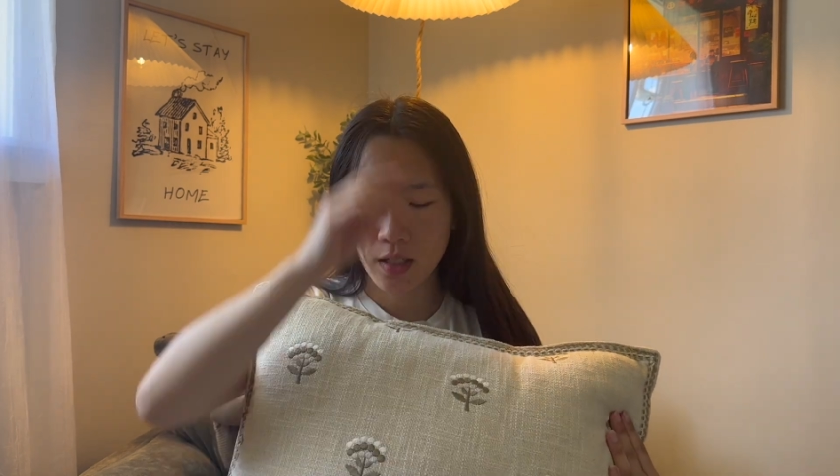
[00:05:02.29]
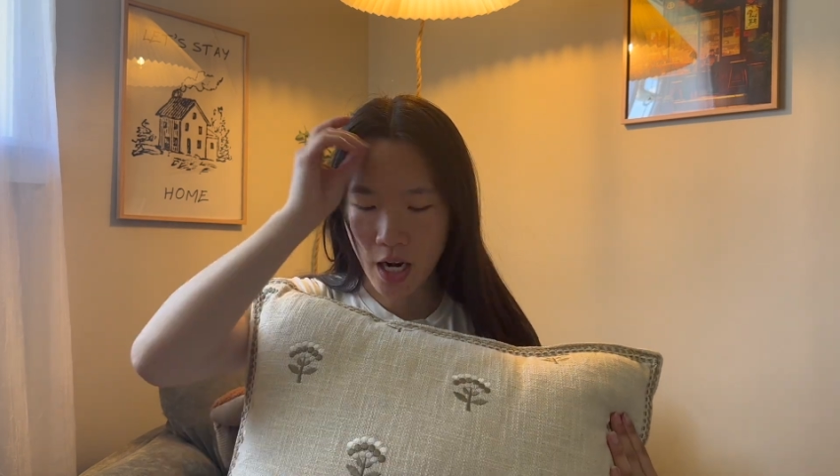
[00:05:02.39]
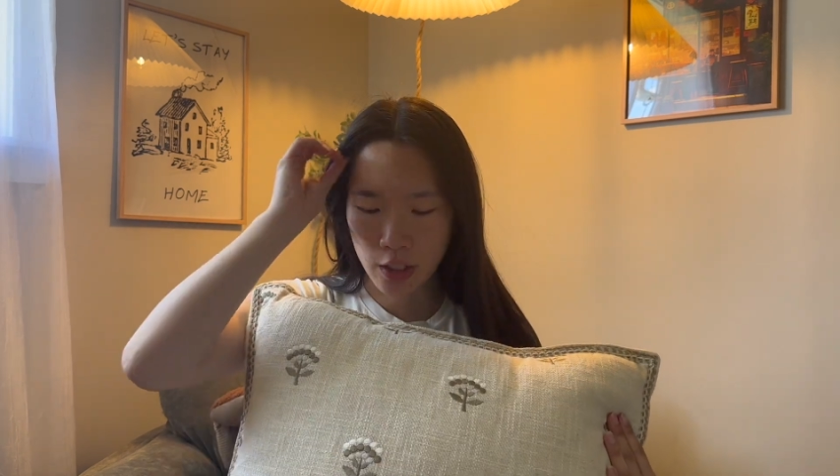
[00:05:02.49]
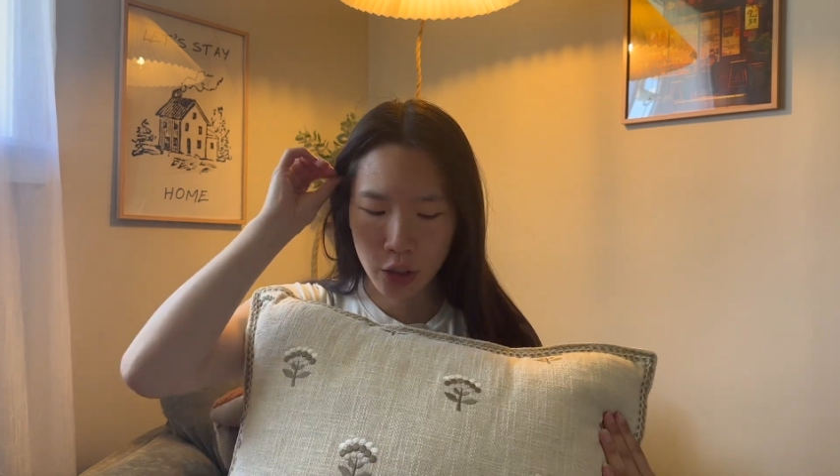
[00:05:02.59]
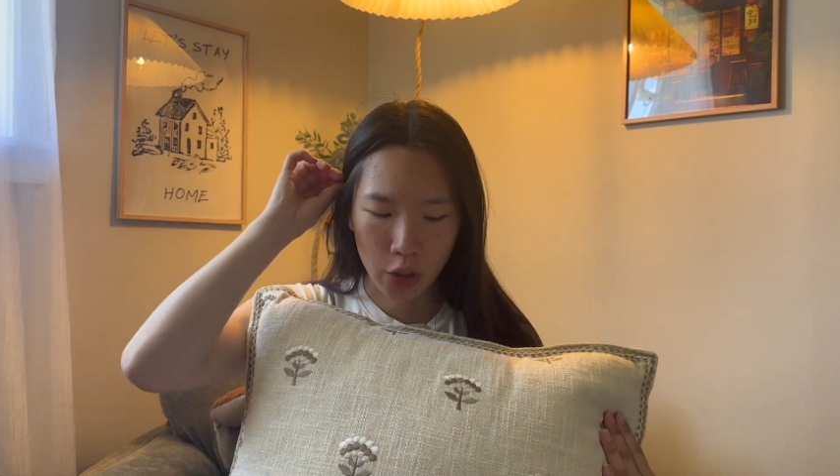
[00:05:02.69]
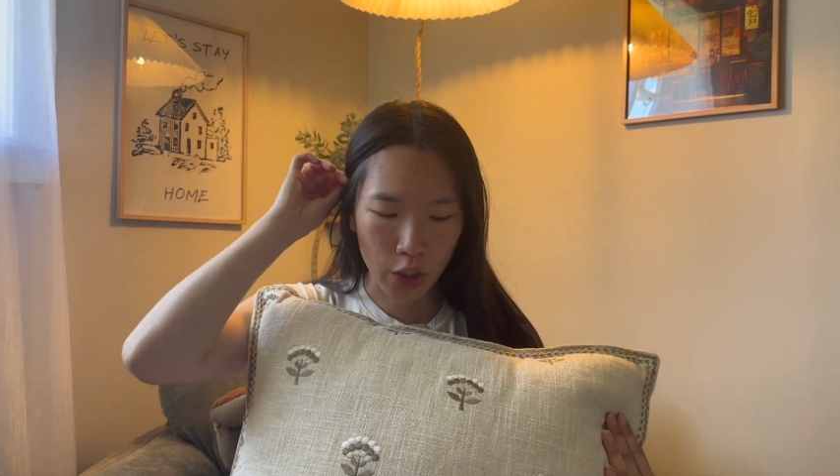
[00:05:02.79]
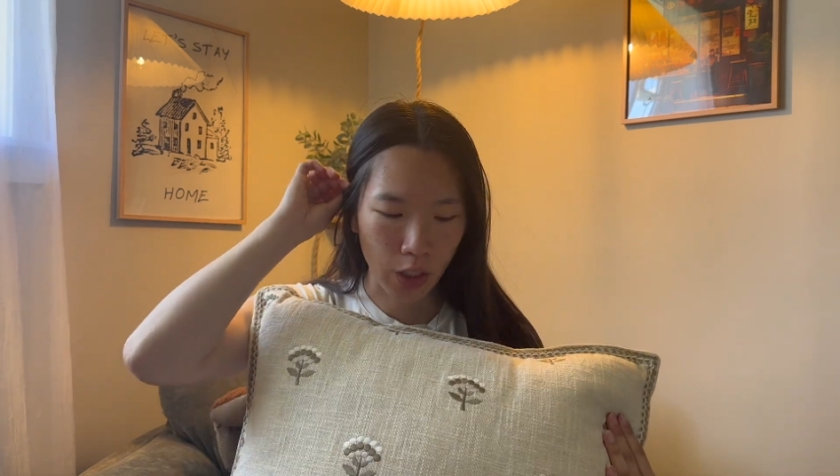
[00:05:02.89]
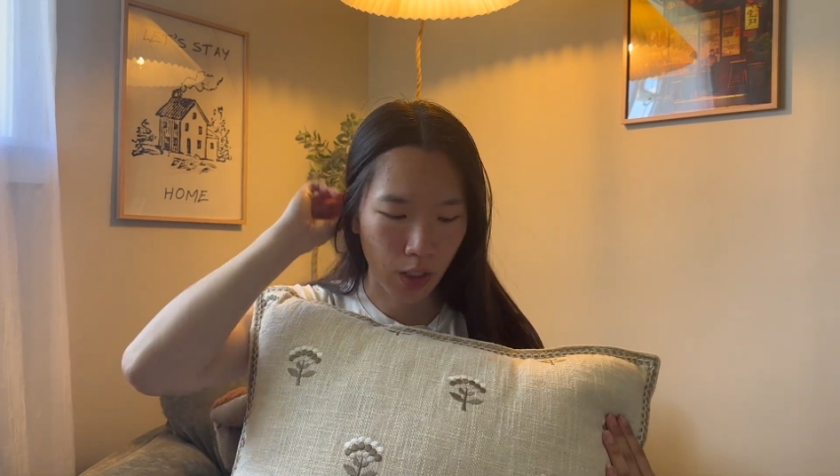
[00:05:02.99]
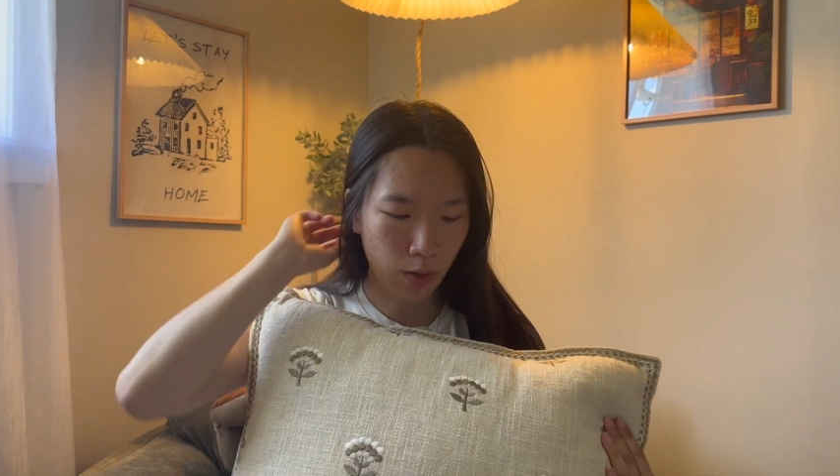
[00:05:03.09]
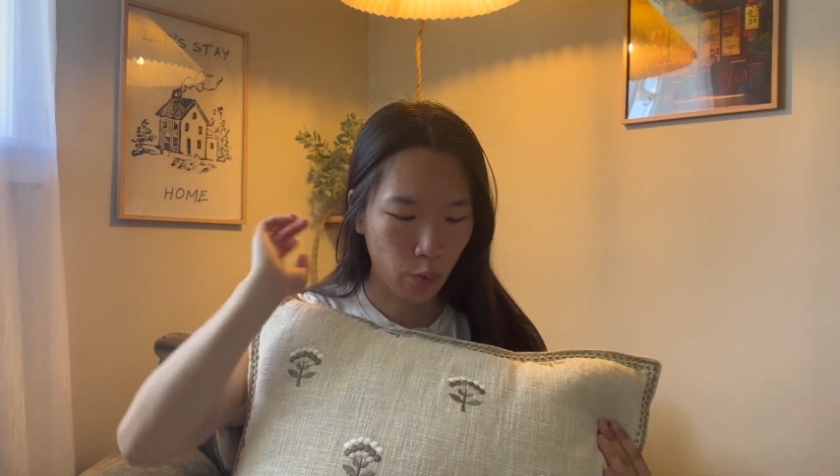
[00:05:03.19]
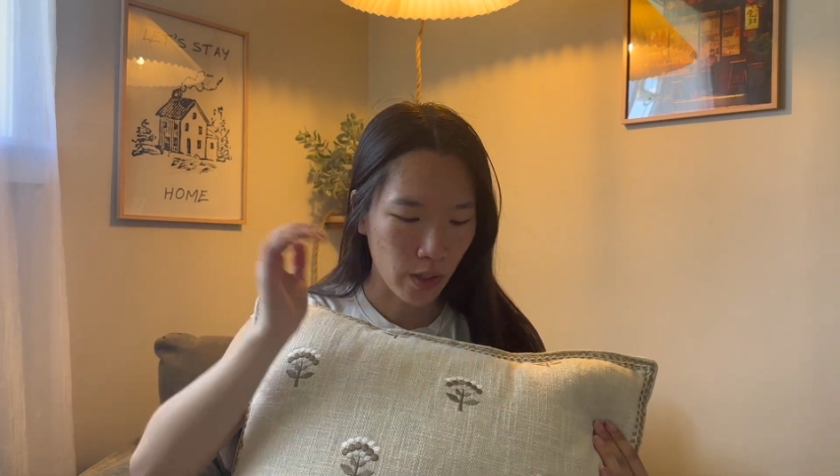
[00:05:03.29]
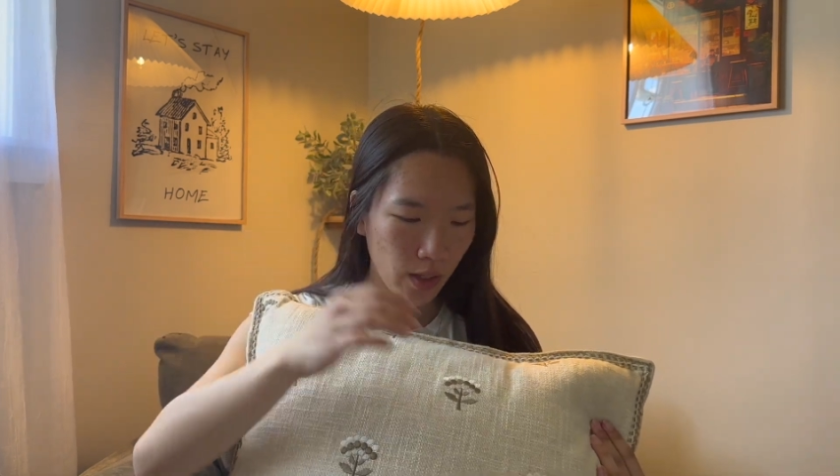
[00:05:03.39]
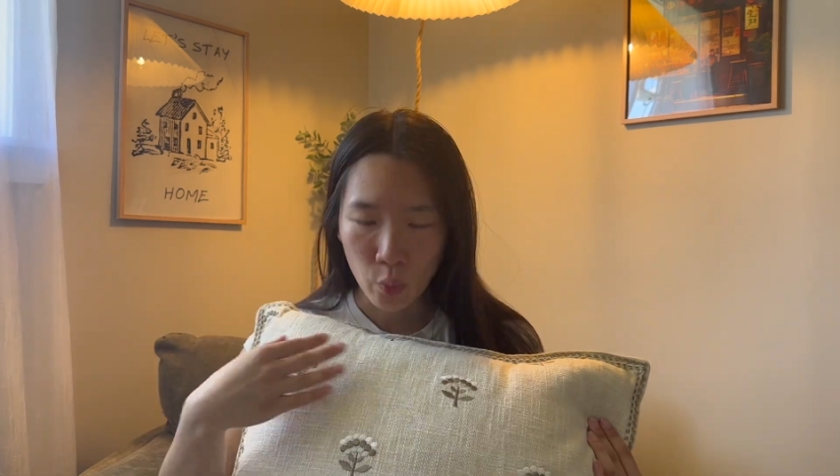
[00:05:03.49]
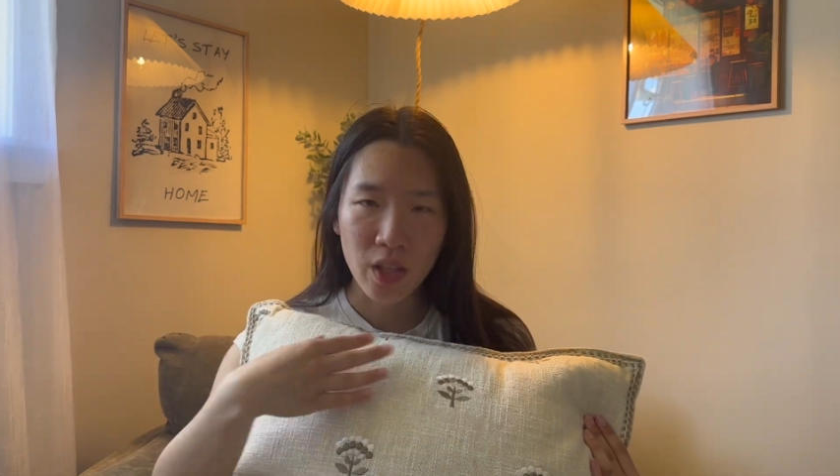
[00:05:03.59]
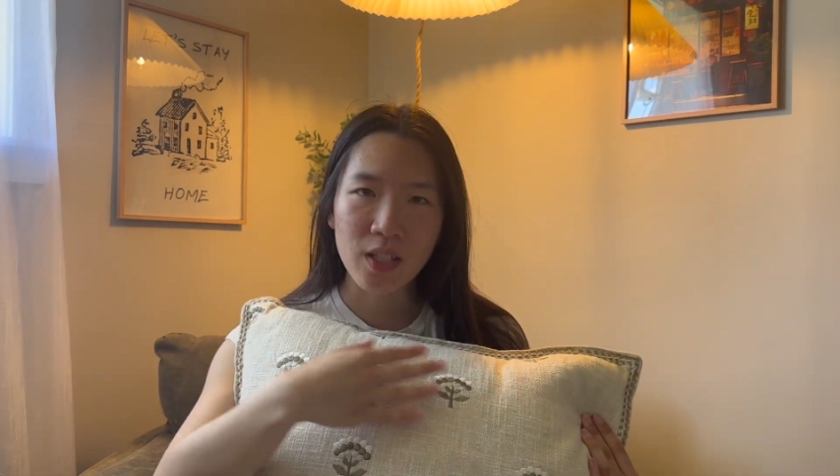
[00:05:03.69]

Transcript: texture with